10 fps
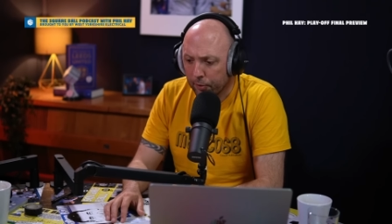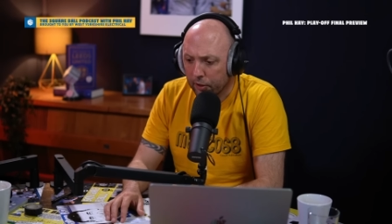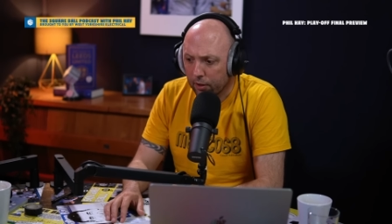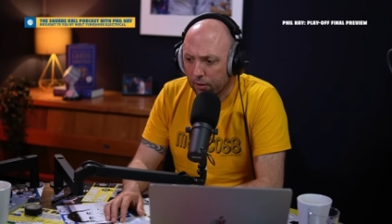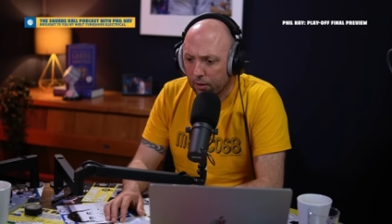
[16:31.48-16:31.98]

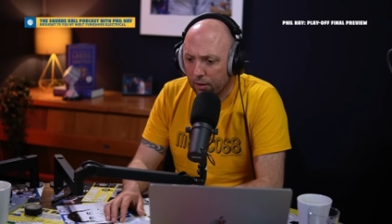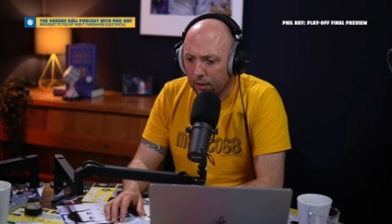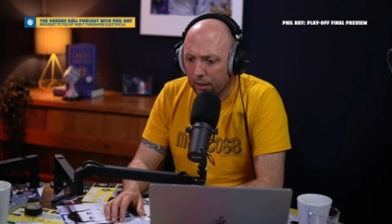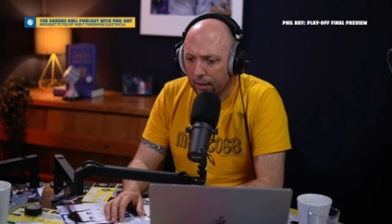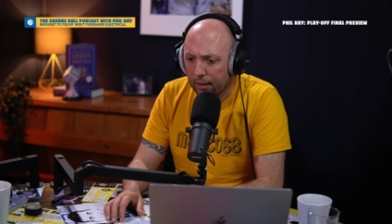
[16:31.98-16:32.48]
but
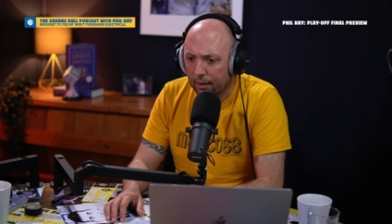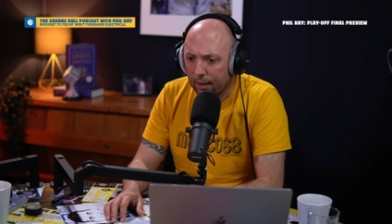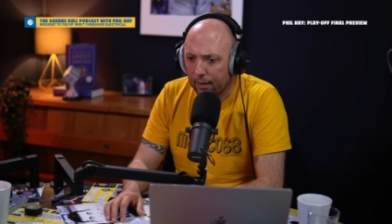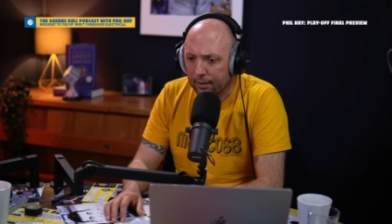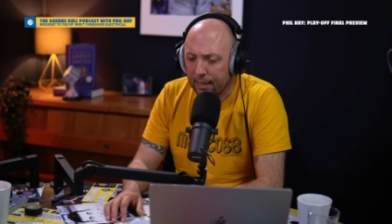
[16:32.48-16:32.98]
I,
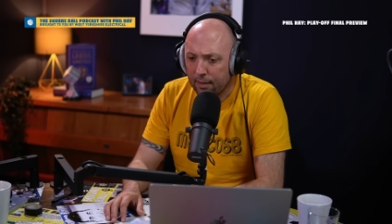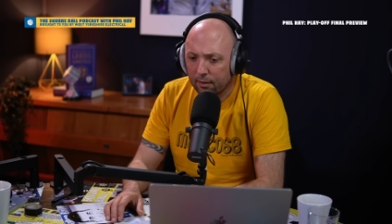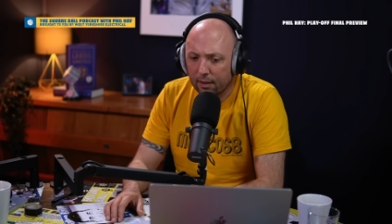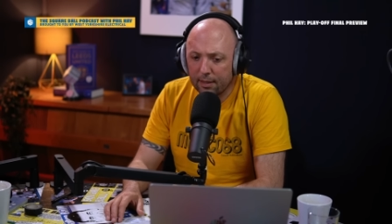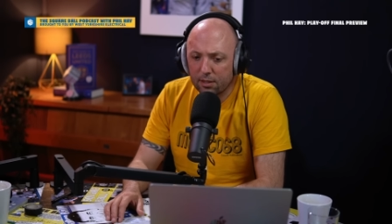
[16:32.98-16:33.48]

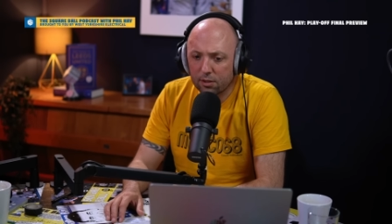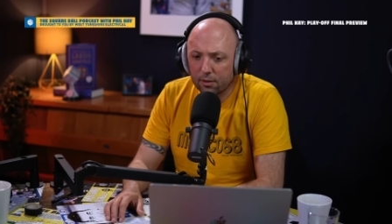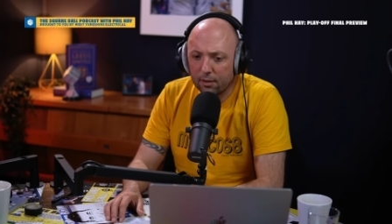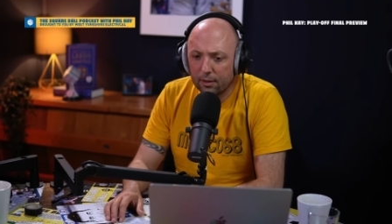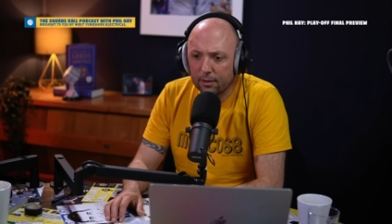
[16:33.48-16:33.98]
again,
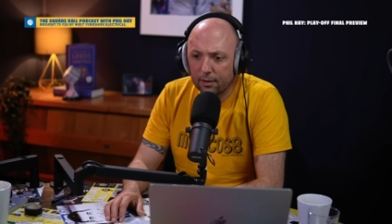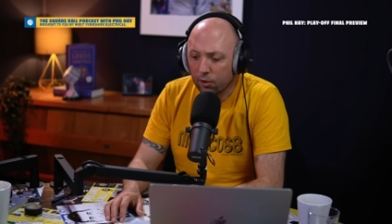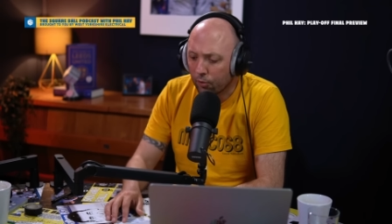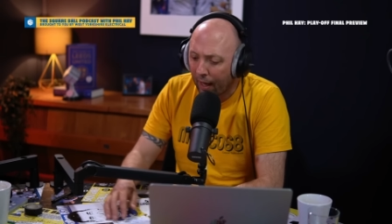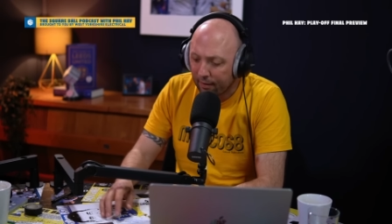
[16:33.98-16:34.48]
it's
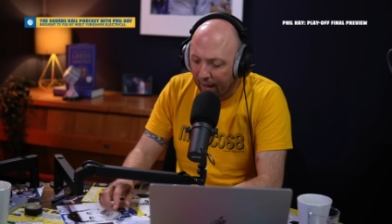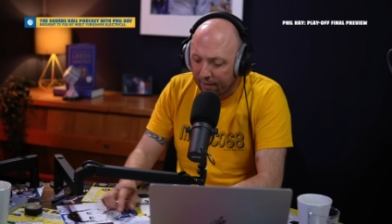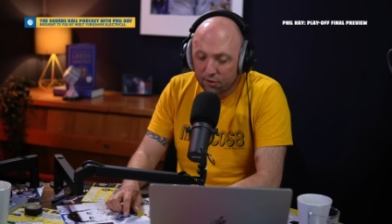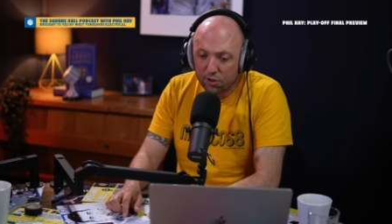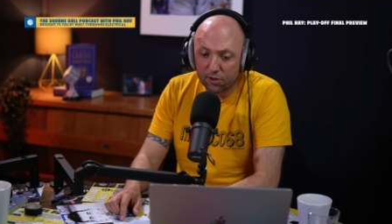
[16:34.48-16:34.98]
you know, I,
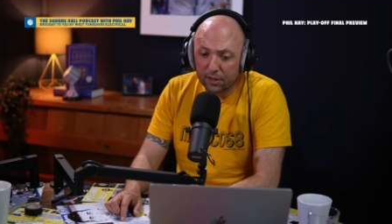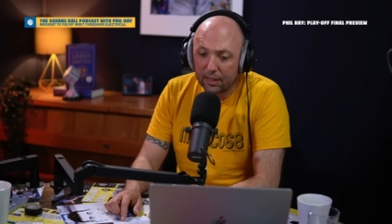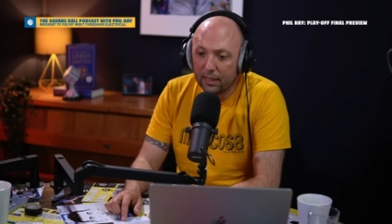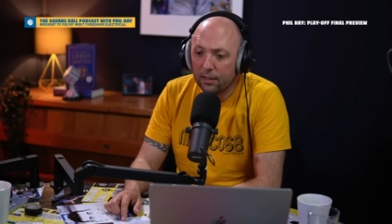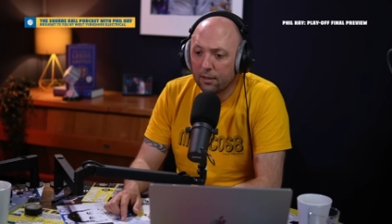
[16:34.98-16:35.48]
I just think
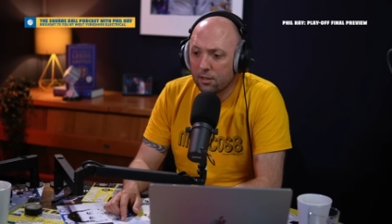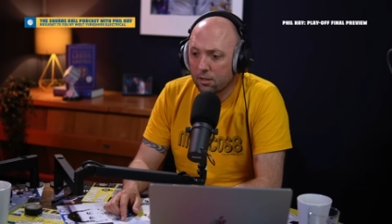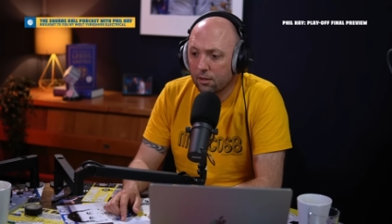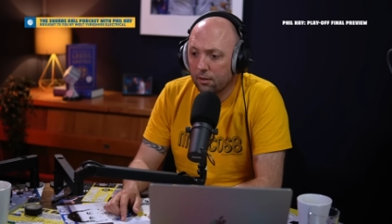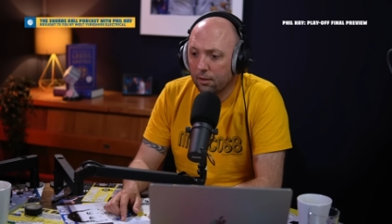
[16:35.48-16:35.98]
he
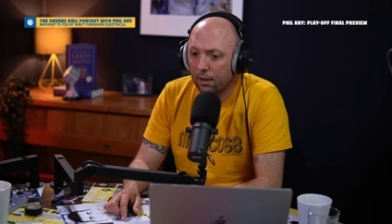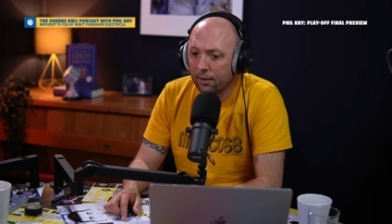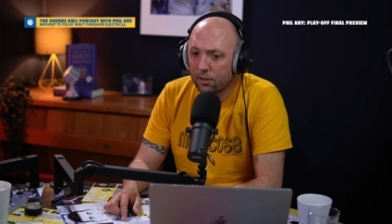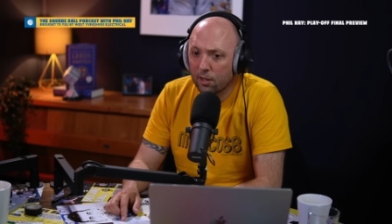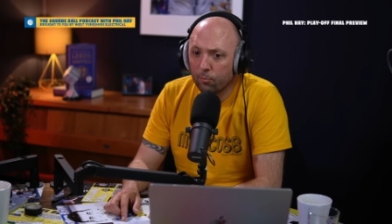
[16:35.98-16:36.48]
is
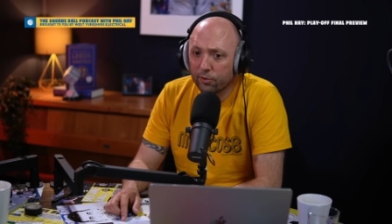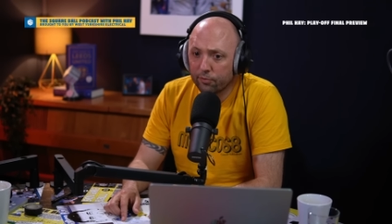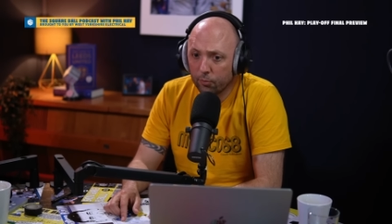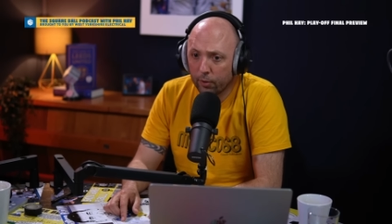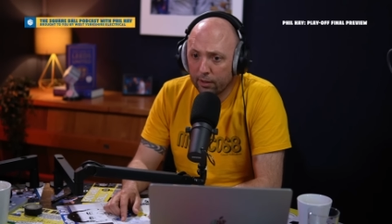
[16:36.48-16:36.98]
an example
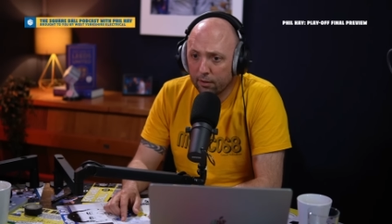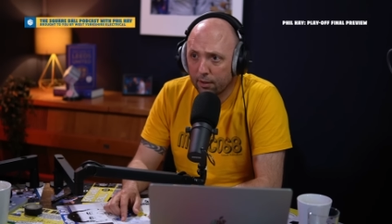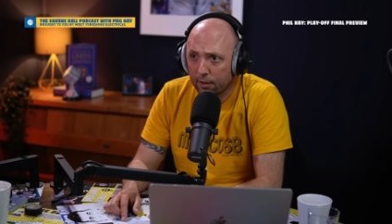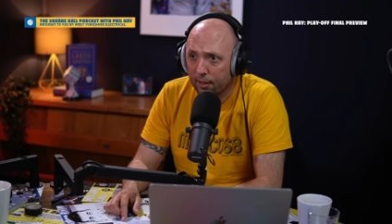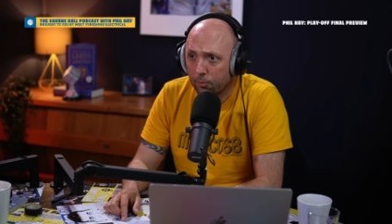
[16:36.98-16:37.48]
of the way that
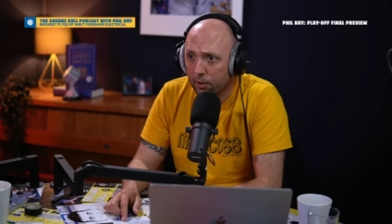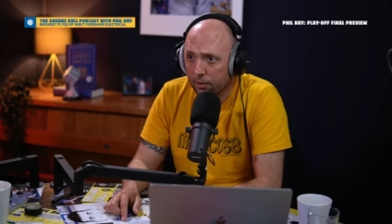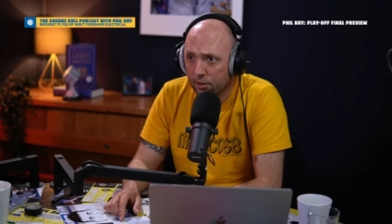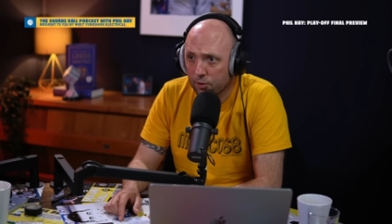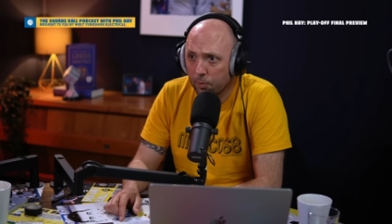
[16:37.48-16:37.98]
the academy at
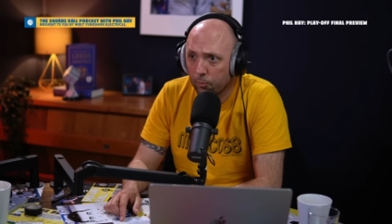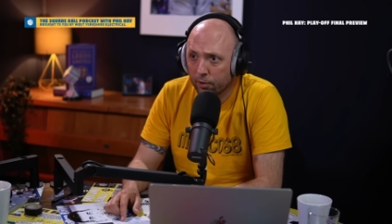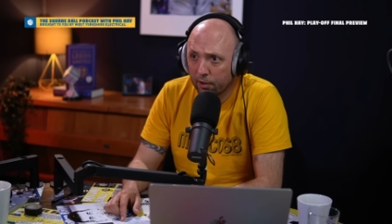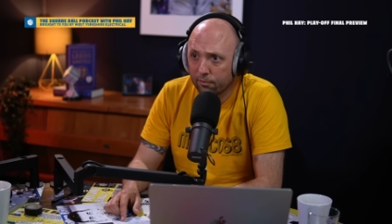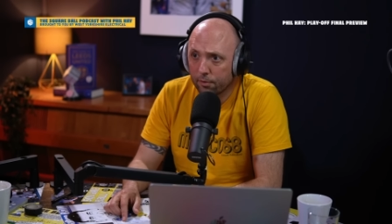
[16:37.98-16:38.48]
Leeds has been
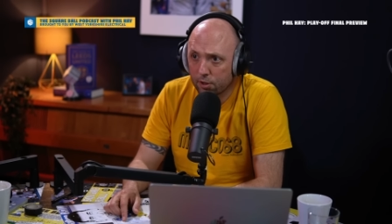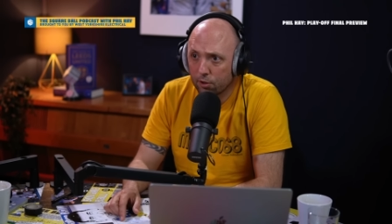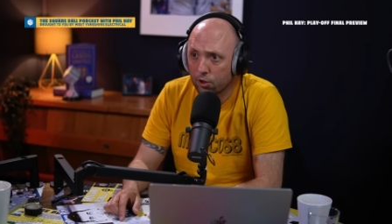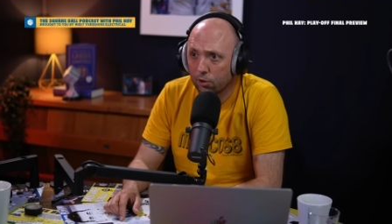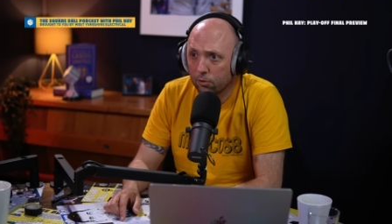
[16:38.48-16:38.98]
working for
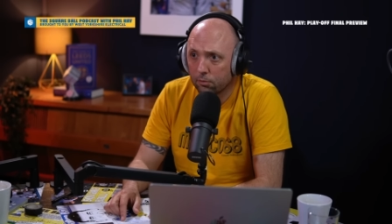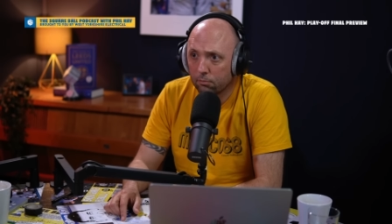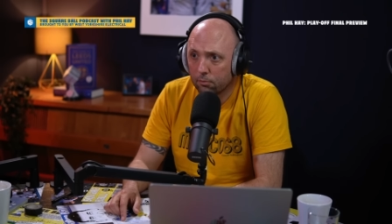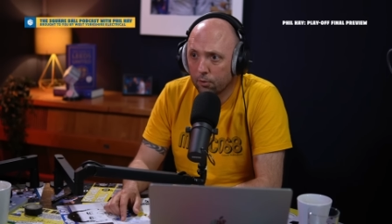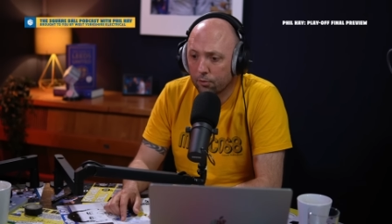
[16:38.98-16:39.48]
such a long
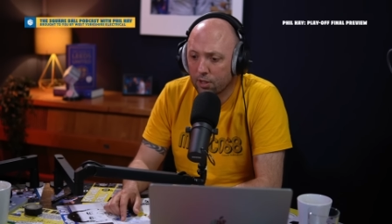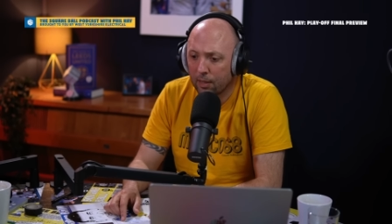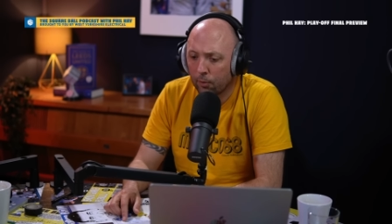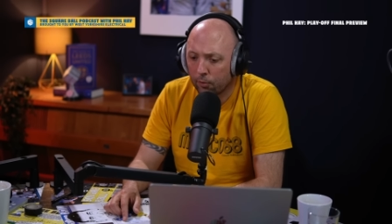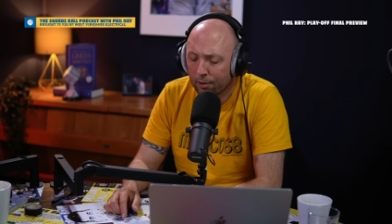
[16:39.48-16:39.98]
long
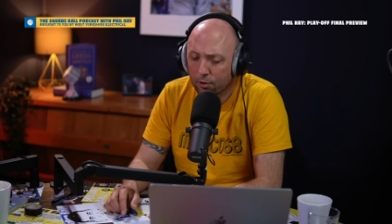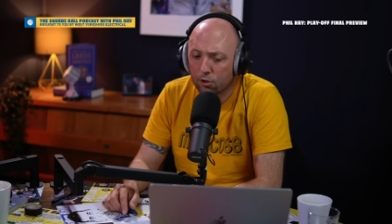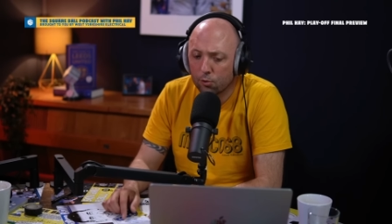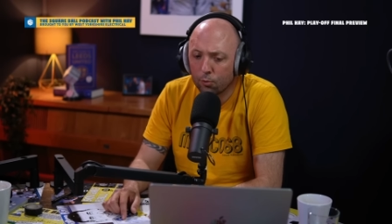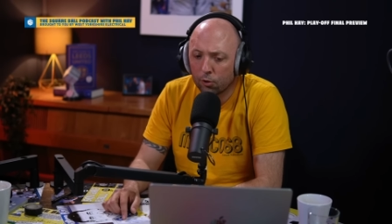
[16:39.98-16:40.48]
time now. They are
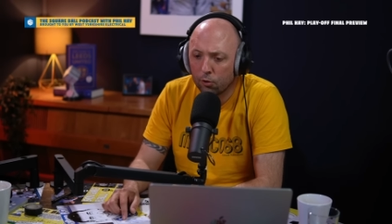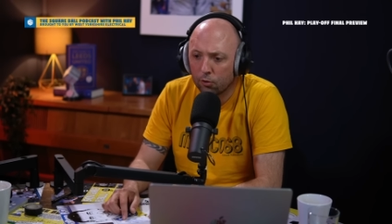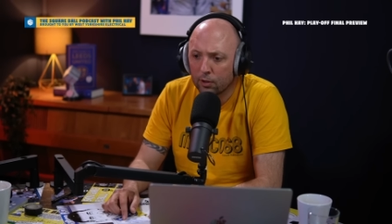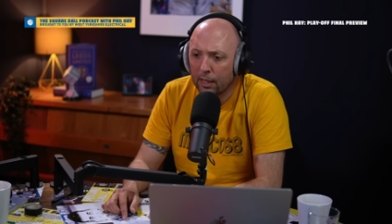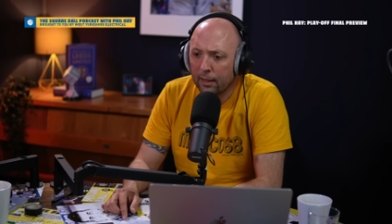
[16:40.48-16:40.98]
so
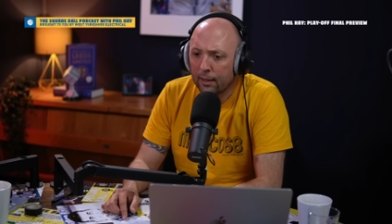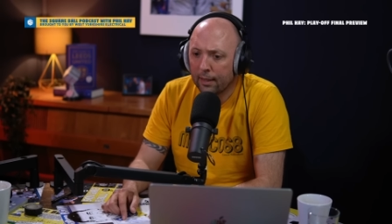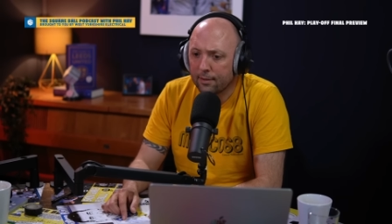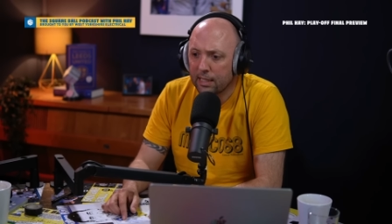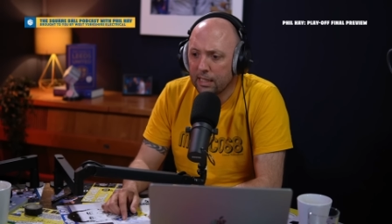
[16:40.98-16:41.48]
good
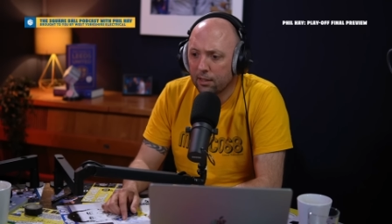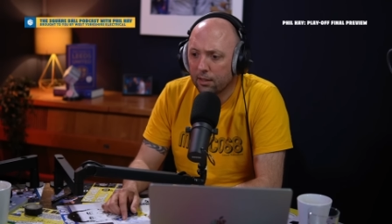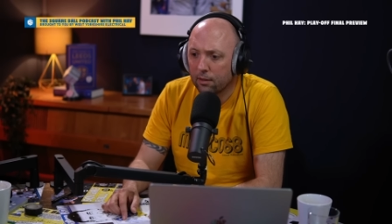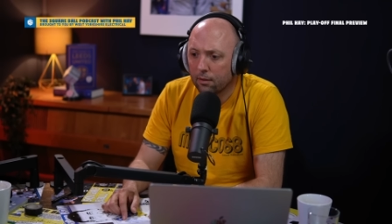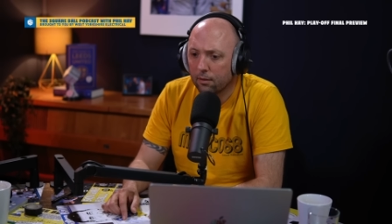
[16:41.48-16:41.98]
at
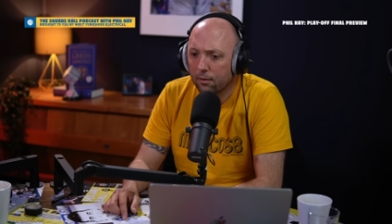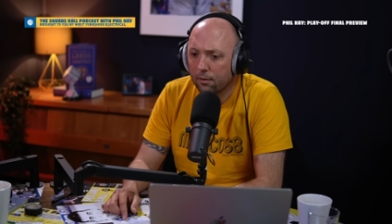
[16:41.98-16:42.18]
taking